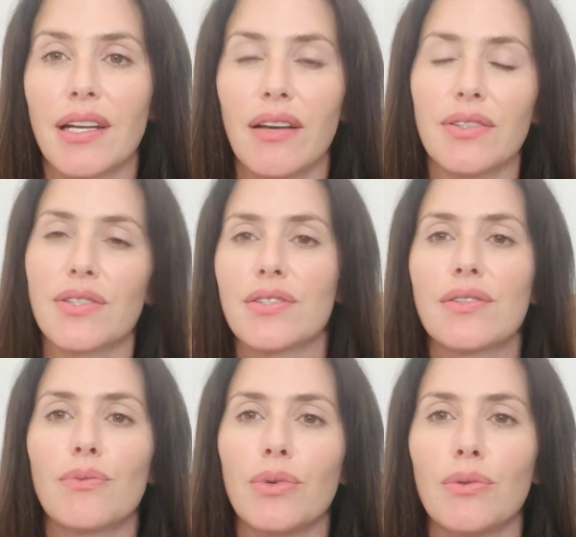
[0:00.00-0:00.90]
And
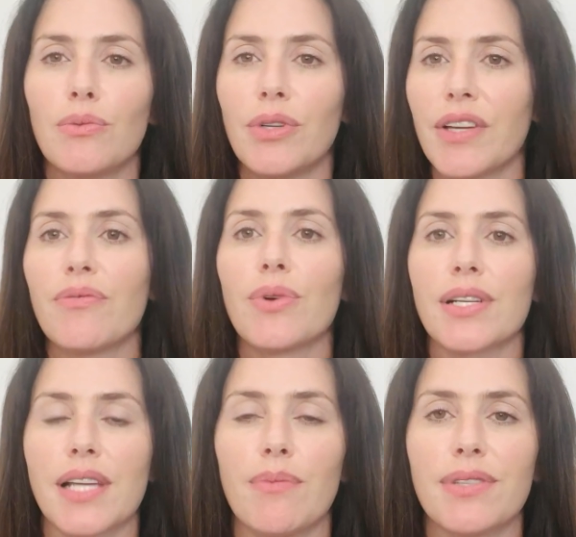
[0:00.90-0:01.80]
we'll give more
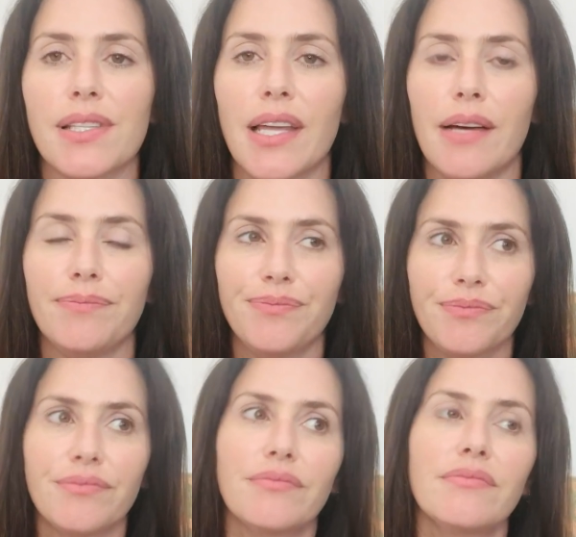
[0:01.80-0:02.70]
examples of that.
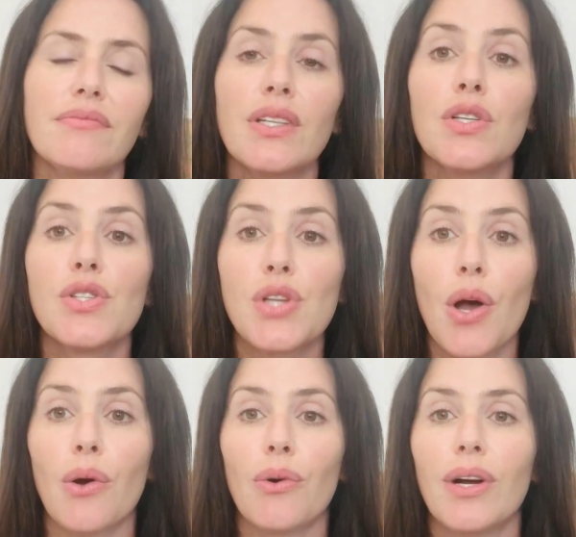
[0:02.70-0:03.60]

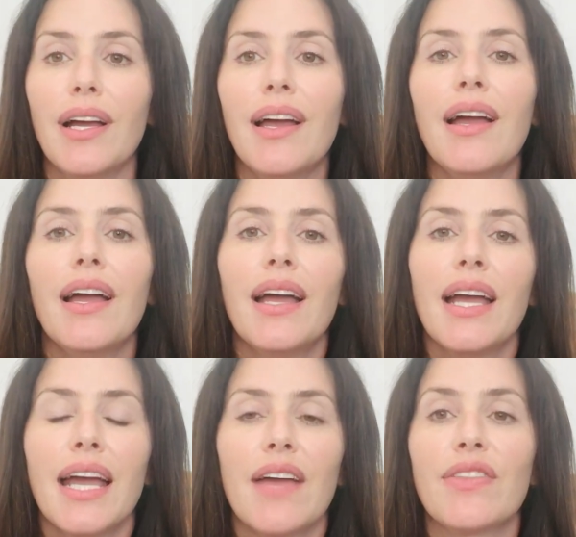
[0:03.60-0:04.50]
So
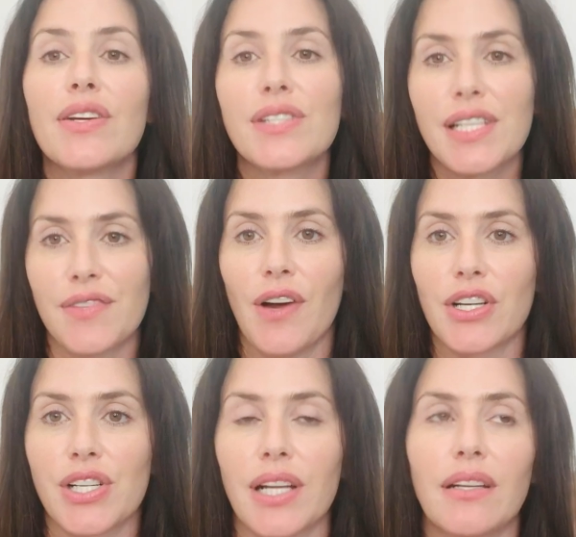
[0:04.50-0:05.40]
if there's
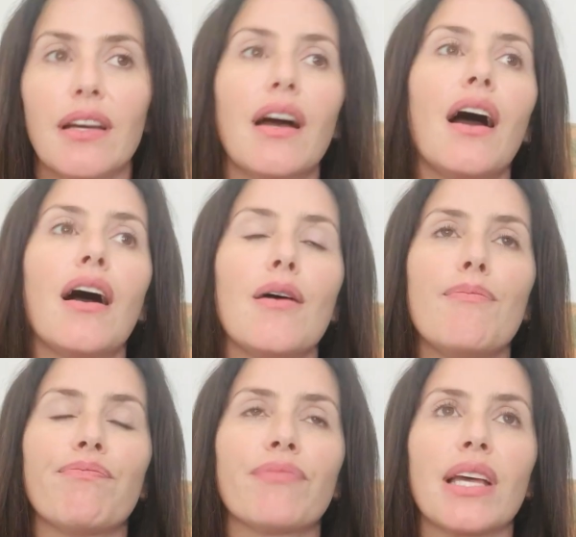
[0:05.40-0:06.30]
dysfunction,
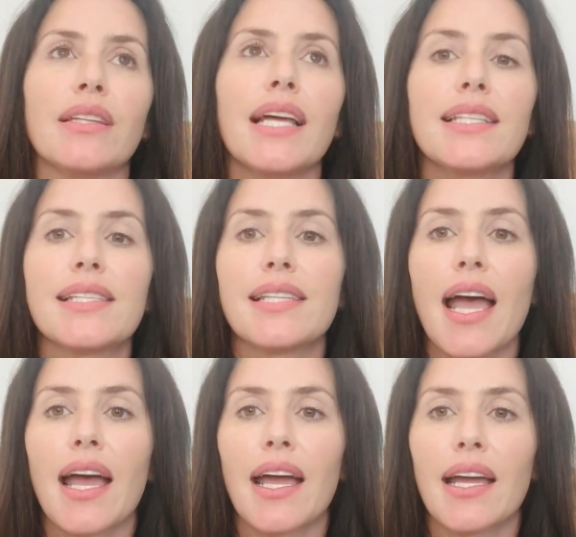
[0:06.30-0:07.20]
let's
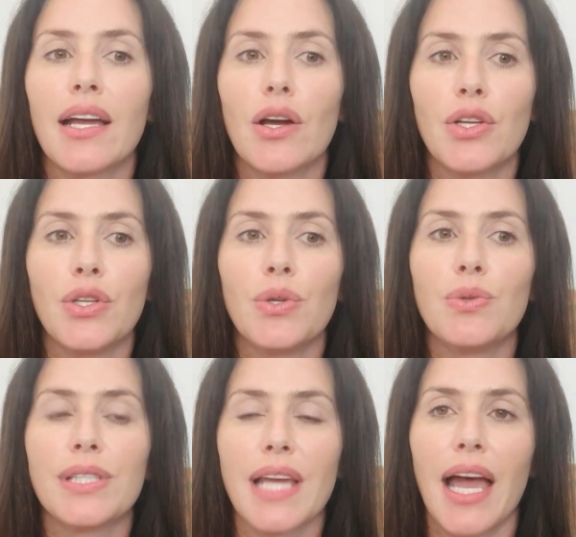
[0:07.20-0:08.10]
say you
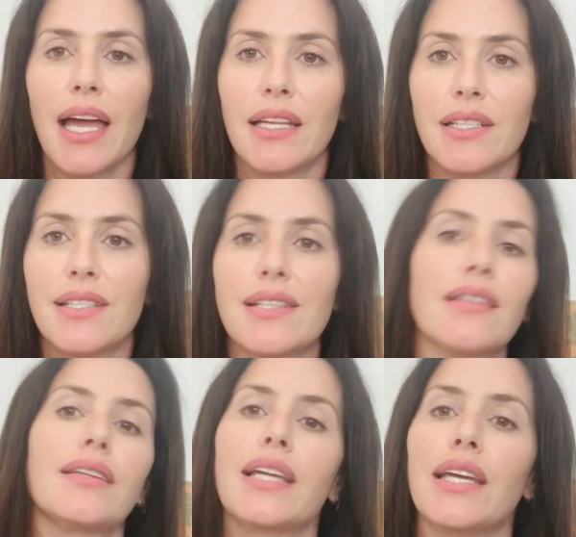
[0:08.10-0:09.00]
tend to
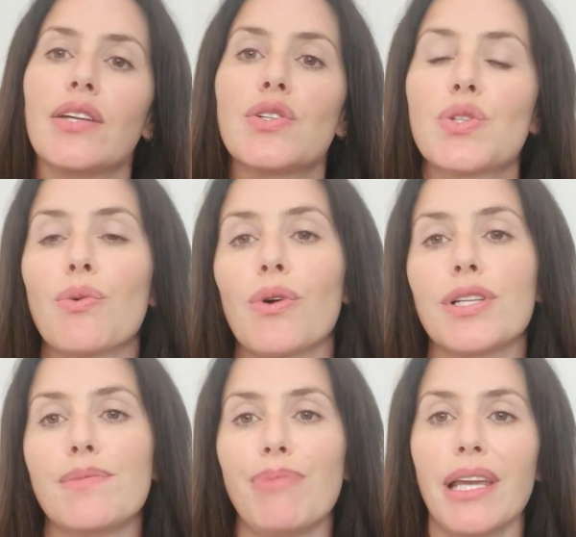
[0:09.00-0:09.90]
lean
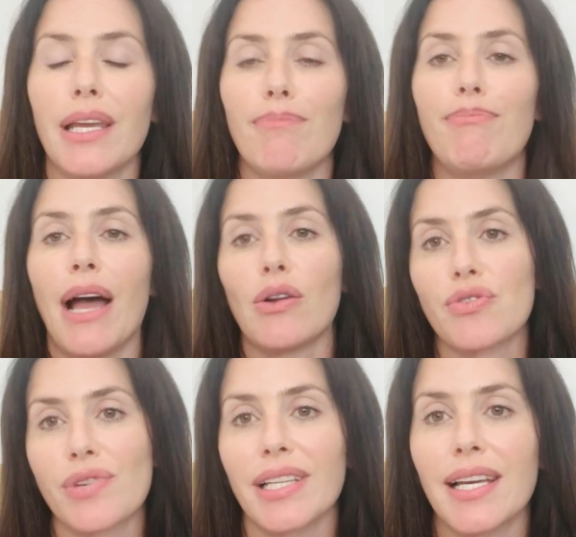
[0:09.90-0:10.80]
towards being
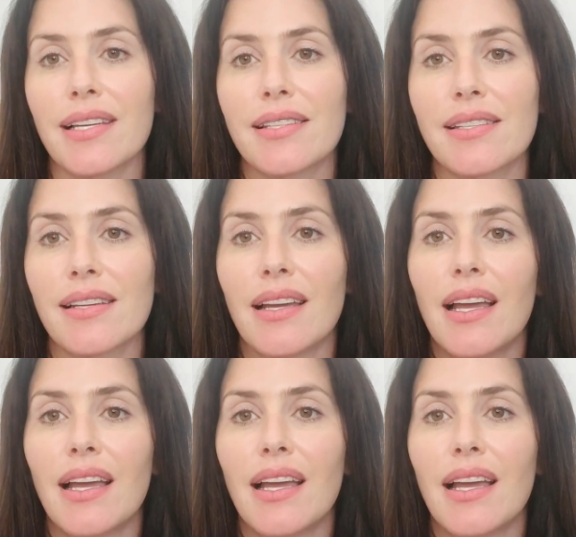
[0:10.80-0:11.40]
boundaryless.